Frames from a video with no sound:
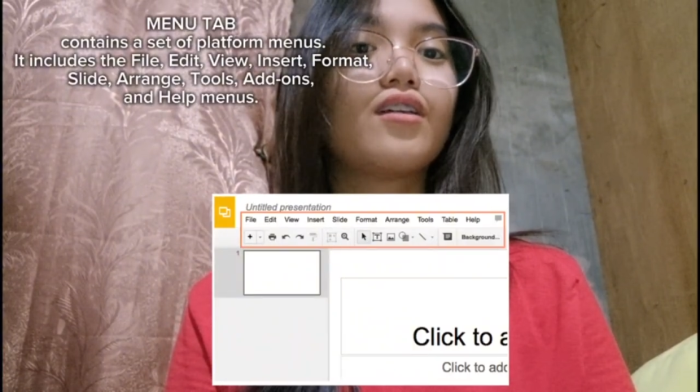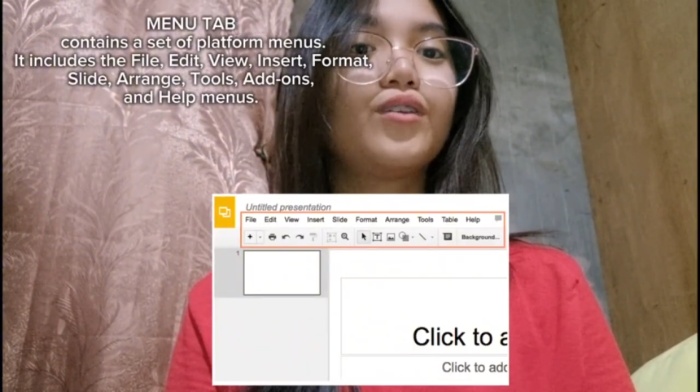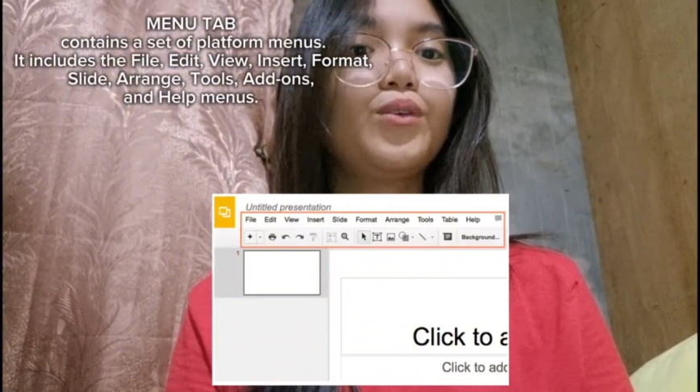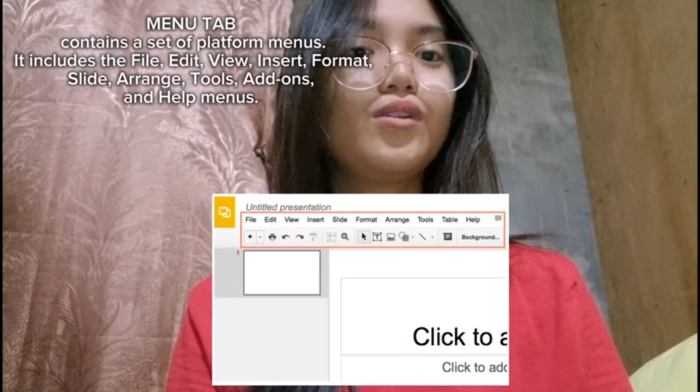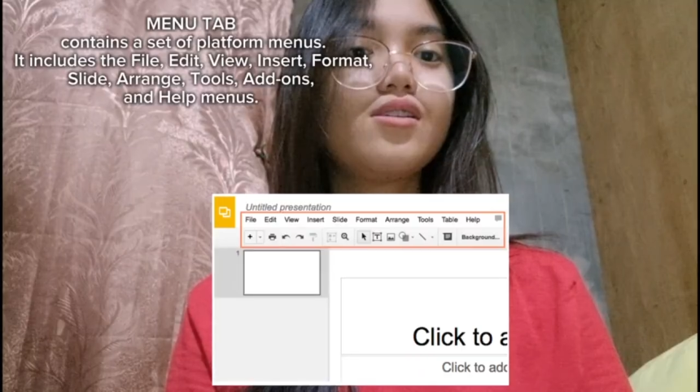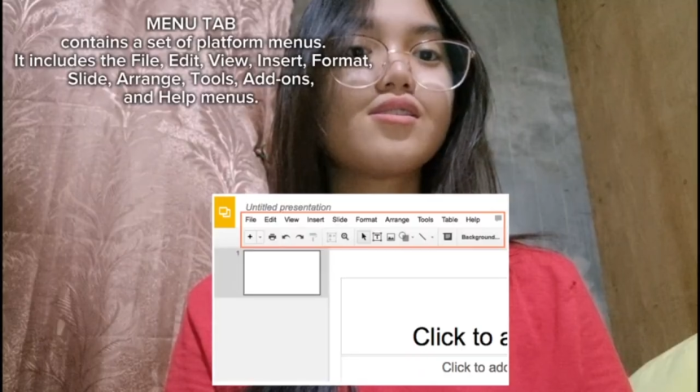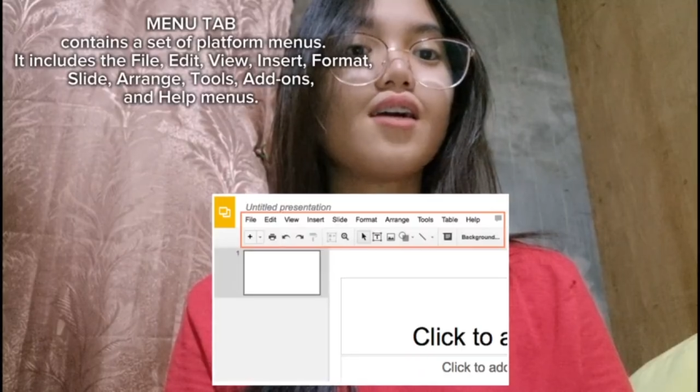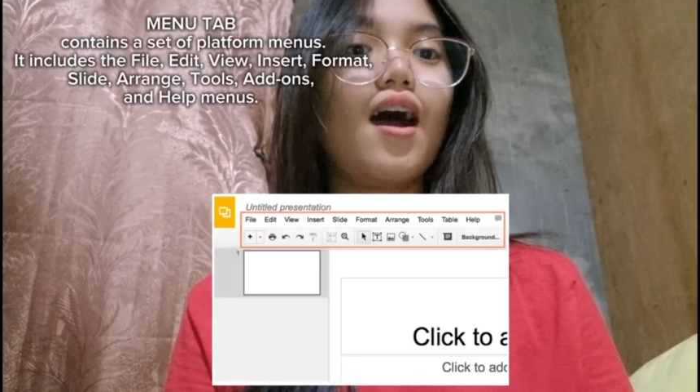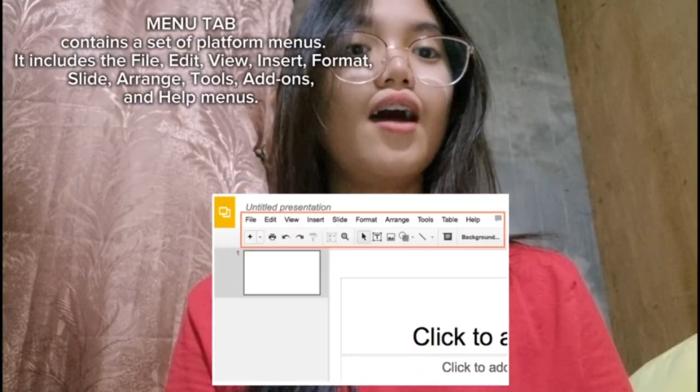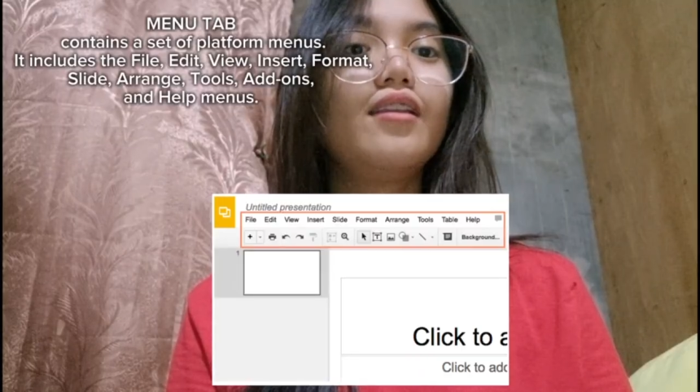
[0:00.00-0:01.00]
Tools,
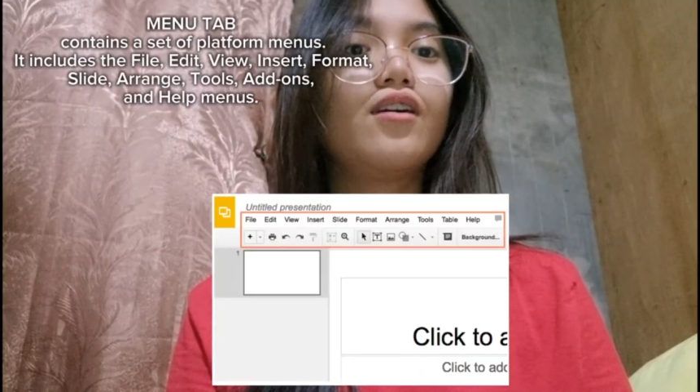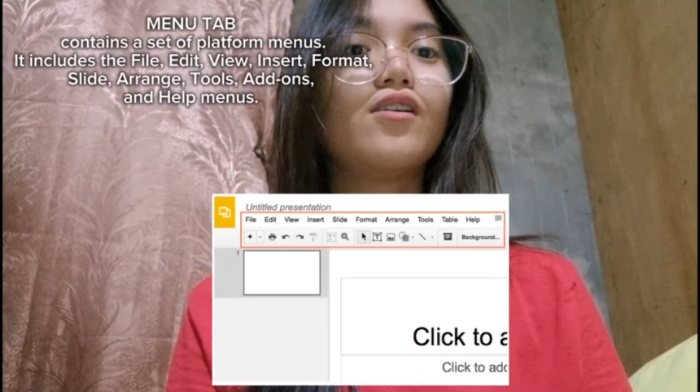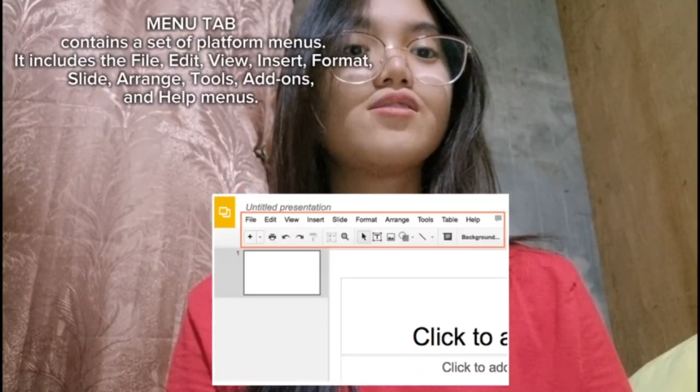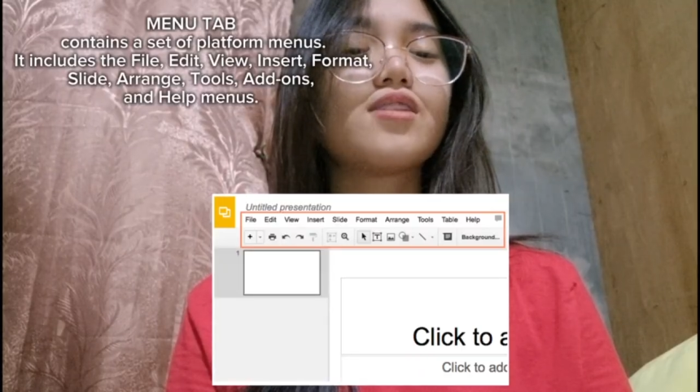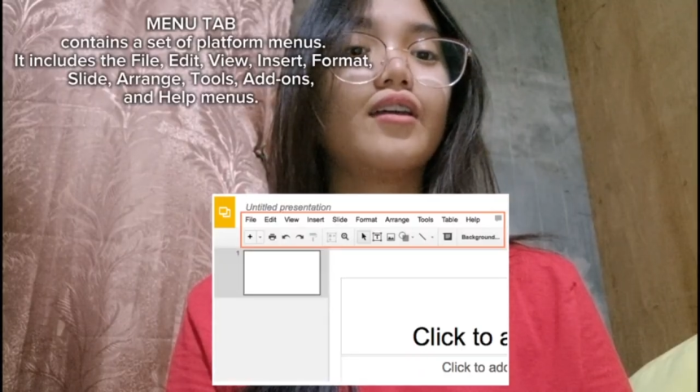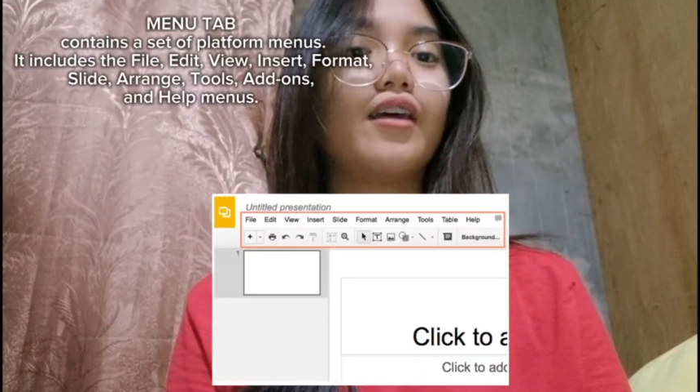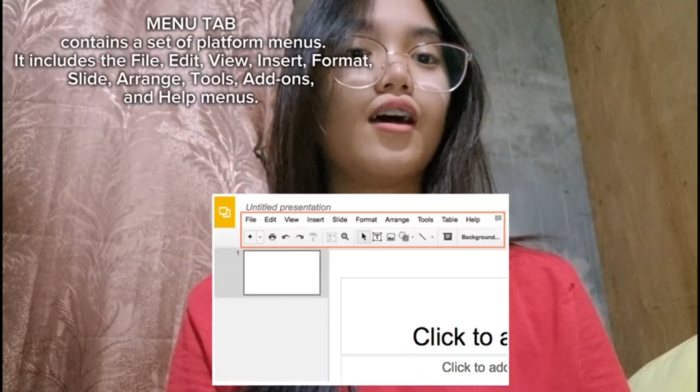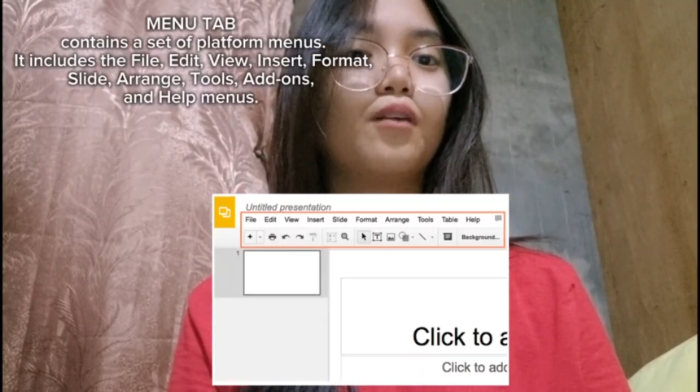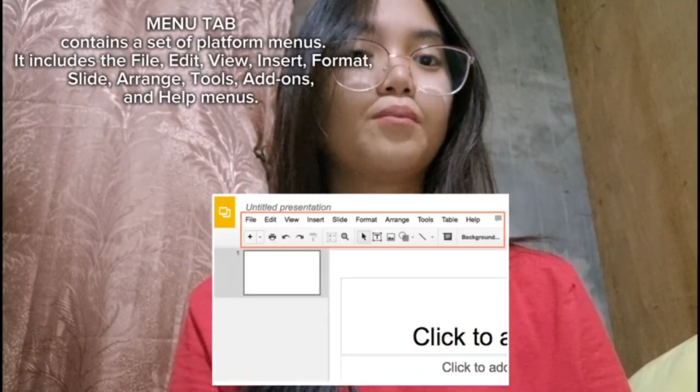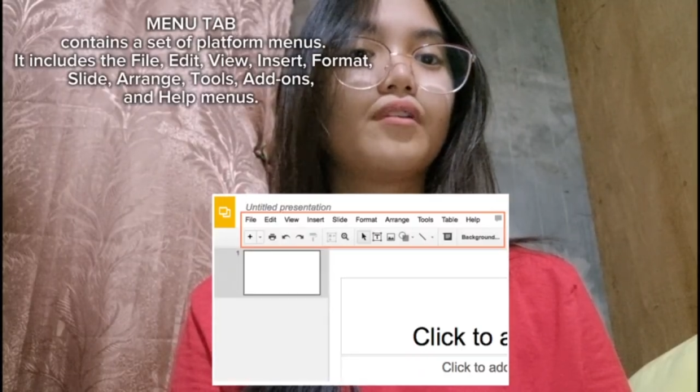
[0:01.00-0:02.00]
Add-ons, and
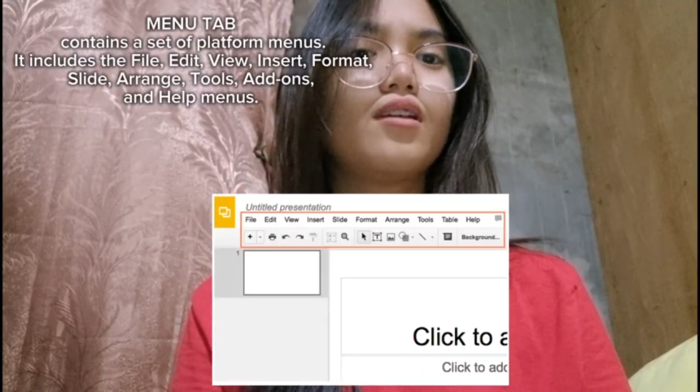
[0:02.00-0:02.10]
Help.